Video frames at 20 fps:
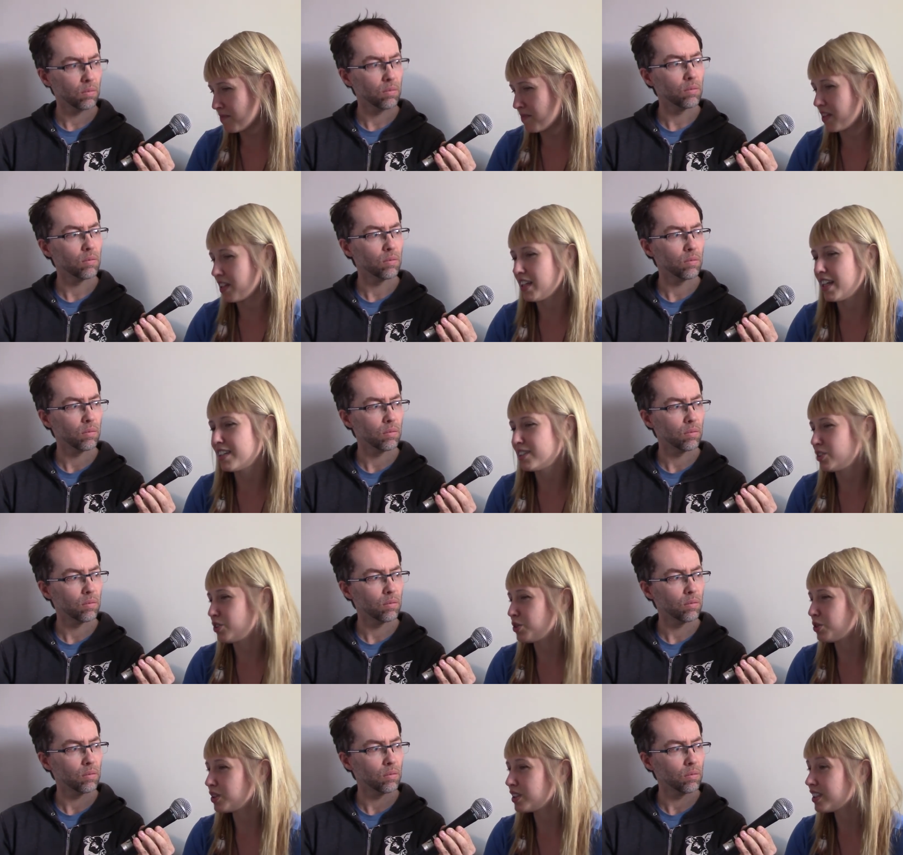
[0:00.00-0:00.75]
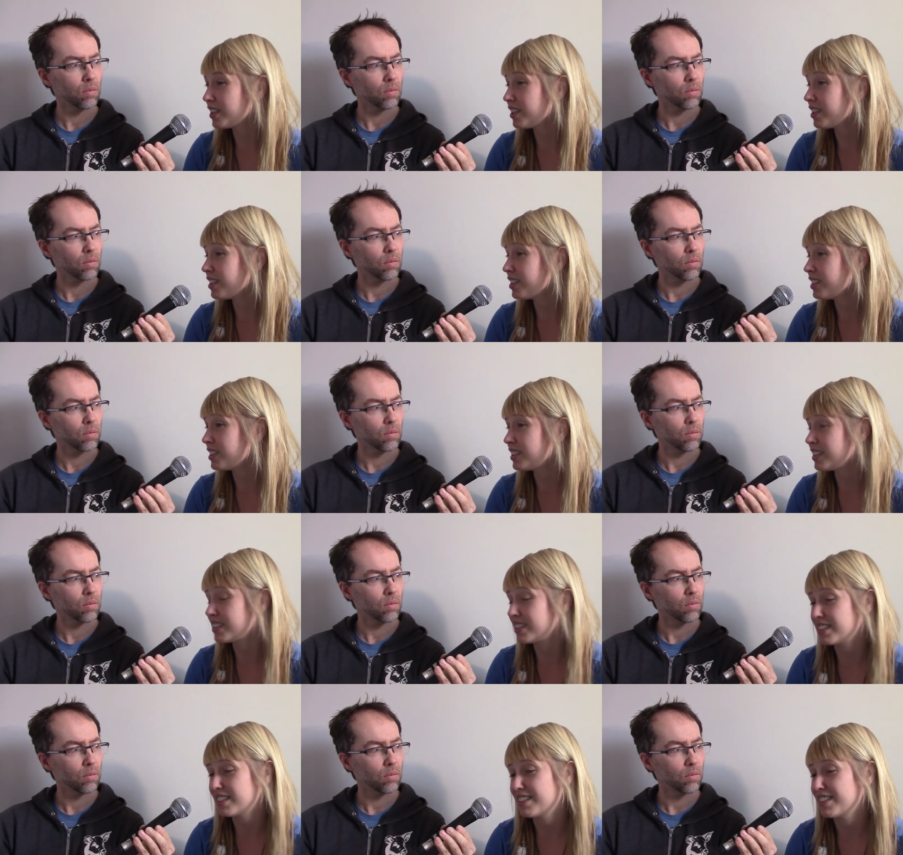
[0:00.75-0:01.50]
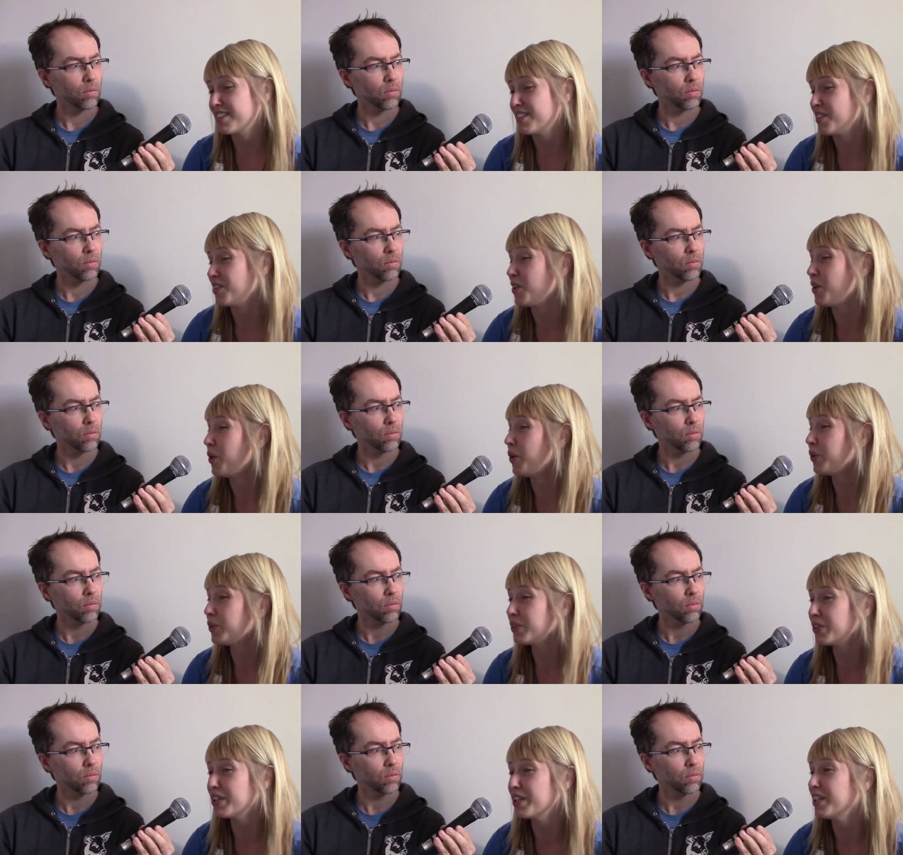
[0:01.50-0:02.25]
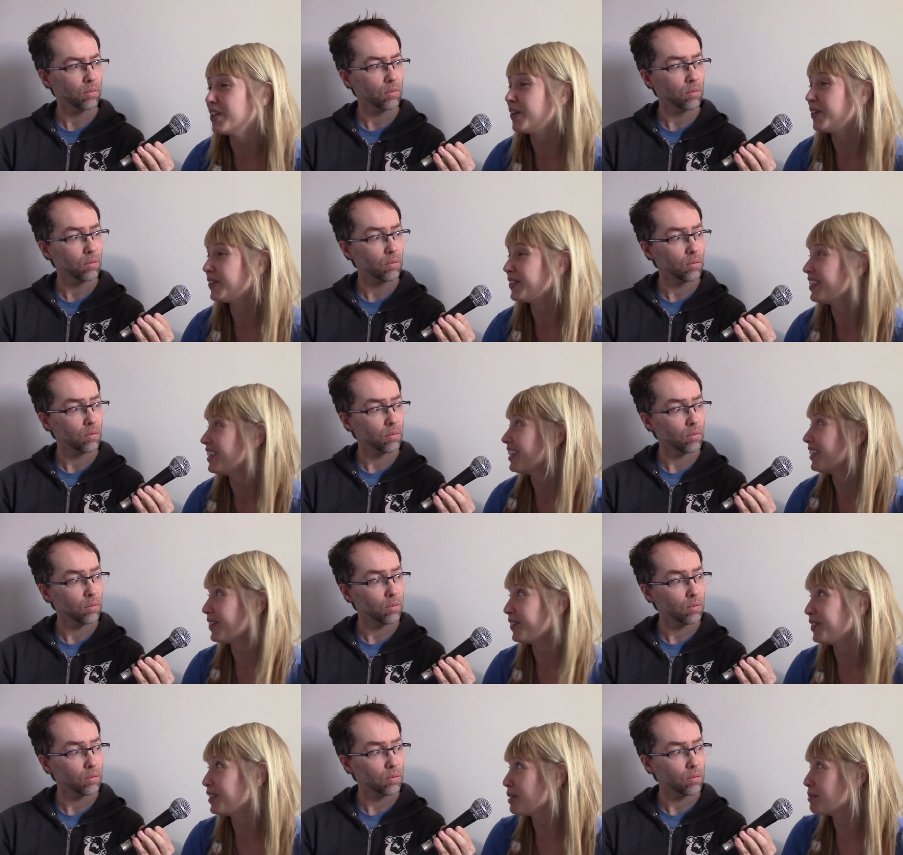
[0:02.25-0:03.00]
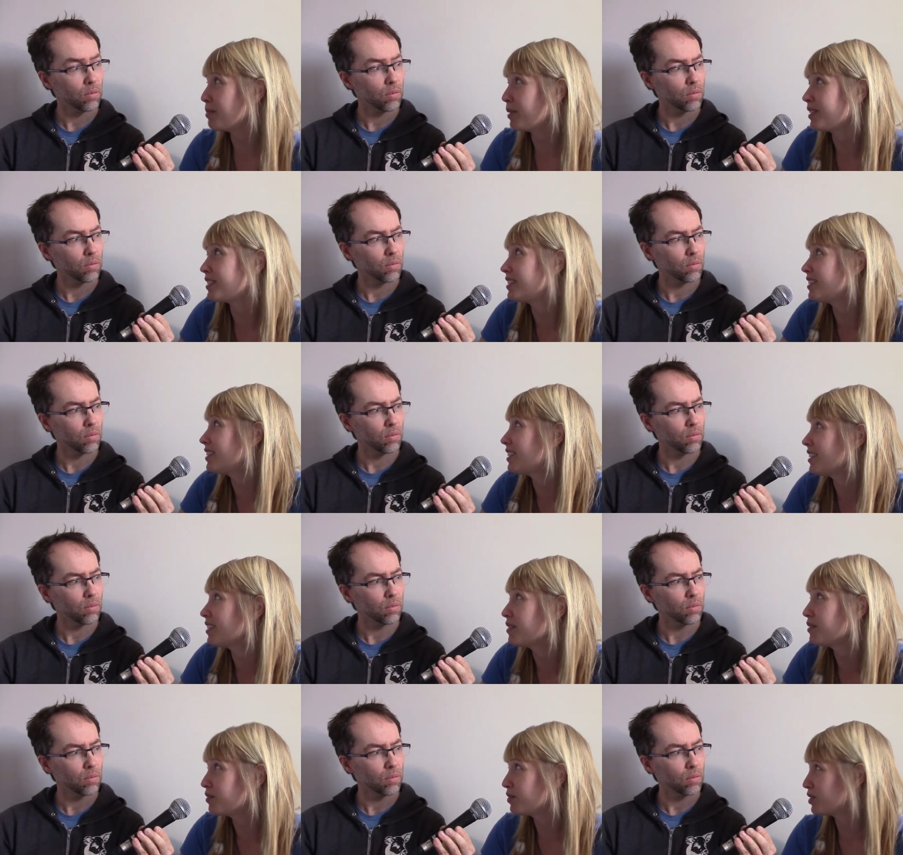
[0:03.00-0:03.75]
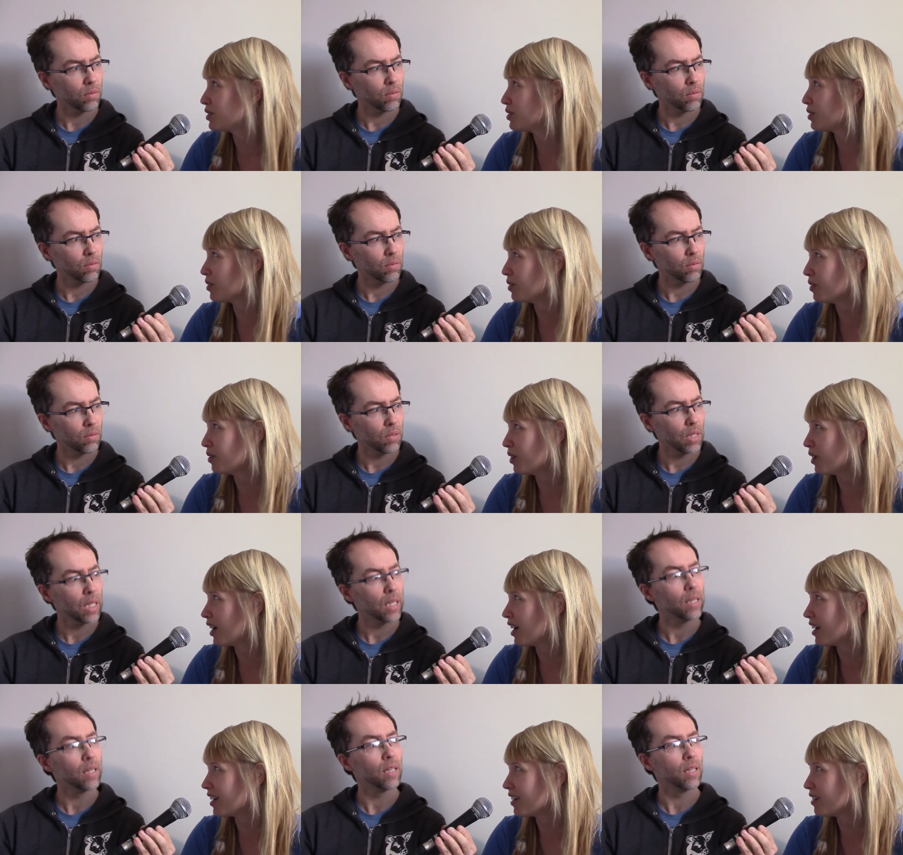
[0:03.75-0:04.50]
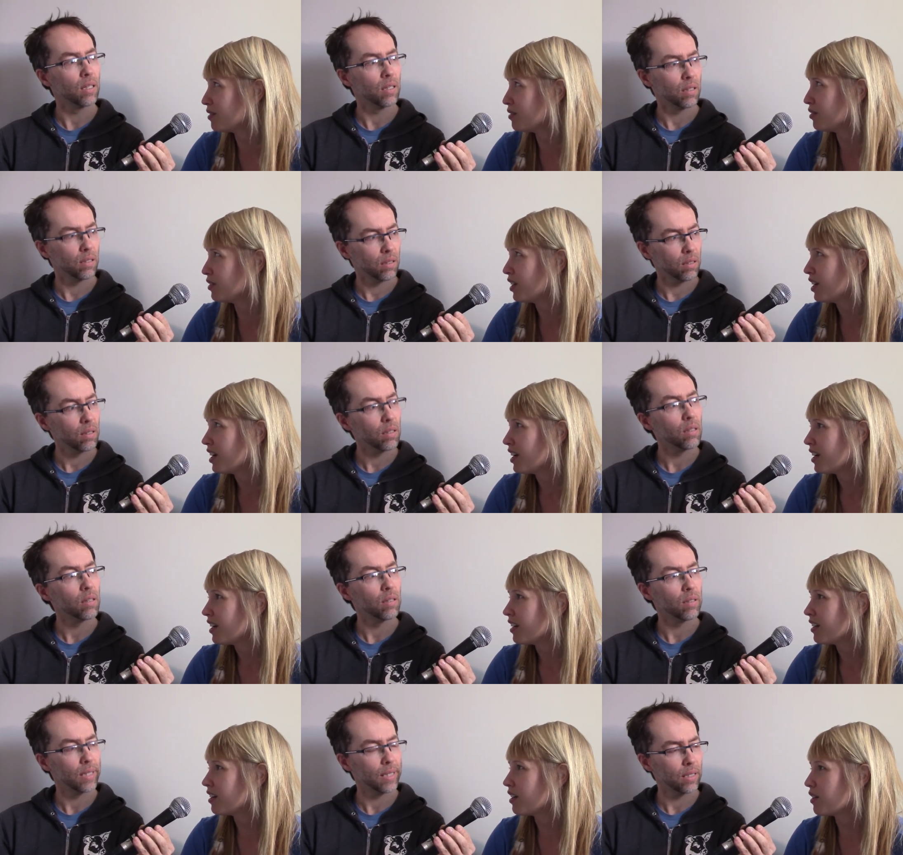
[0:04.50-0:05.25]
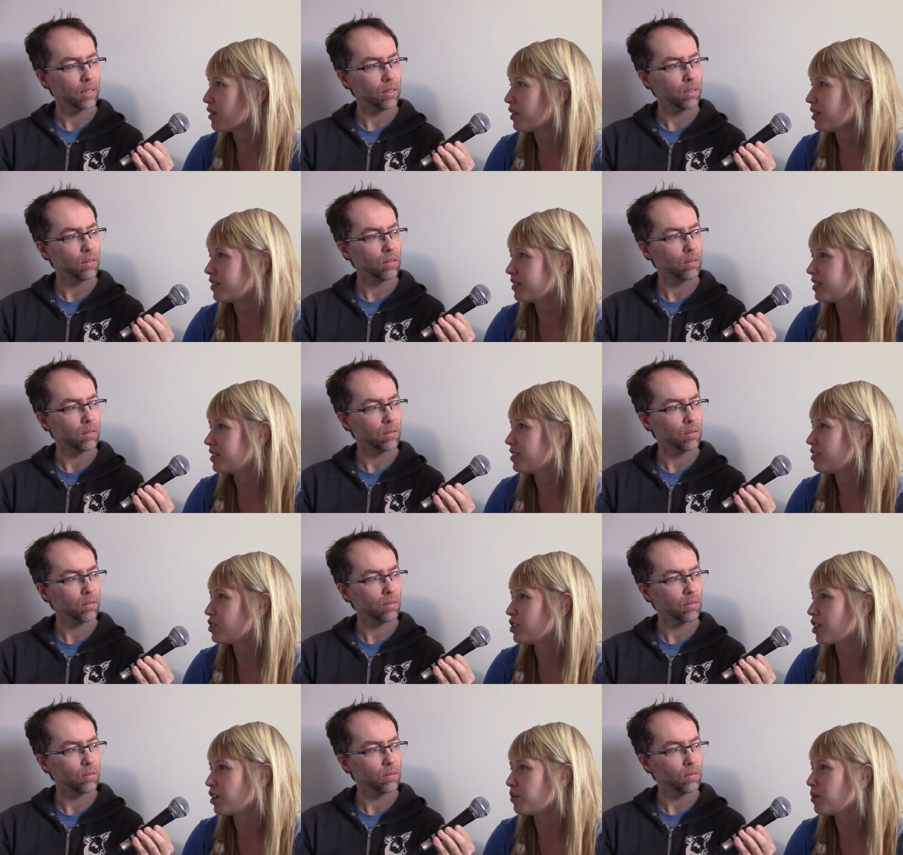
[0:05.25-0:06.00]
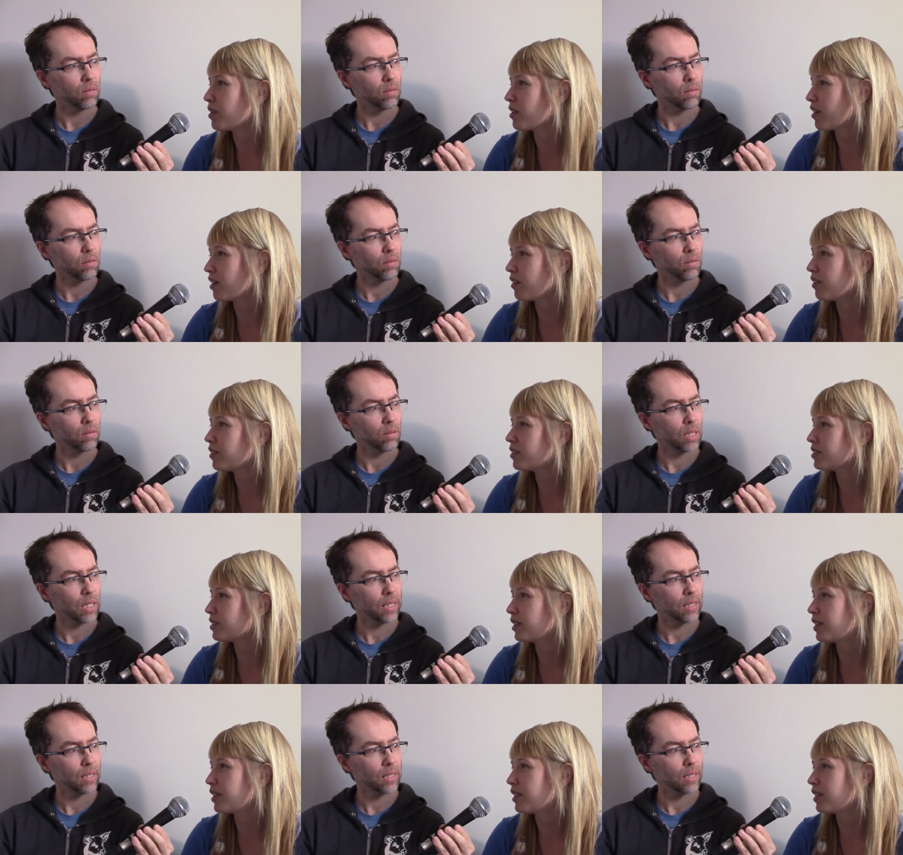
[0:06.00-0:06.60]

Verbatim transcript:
Speaker 1: The last 2 years, only positive. So I have nothing to share with others